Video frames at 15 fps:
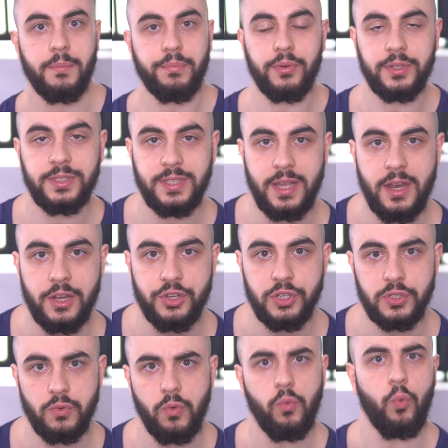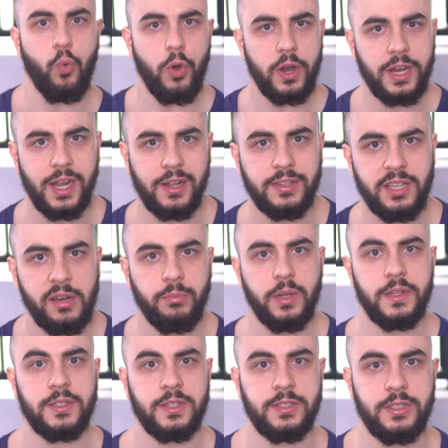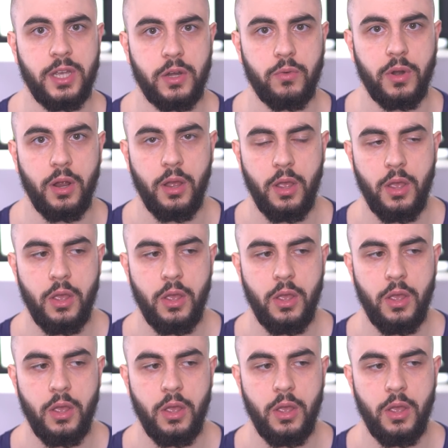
percentages, workout templates, etc.